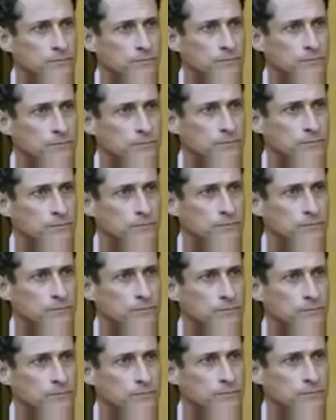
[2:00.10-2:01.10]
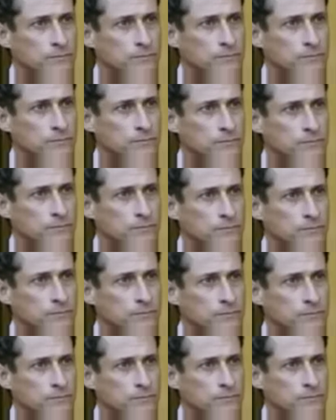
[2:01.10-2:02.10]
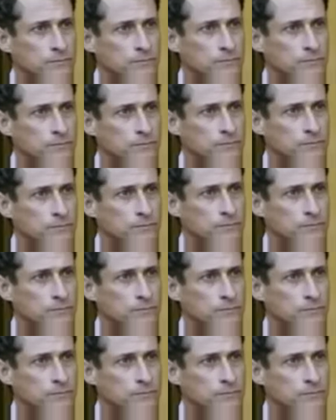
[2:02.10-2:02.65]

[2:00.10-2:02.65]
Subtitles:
(silent)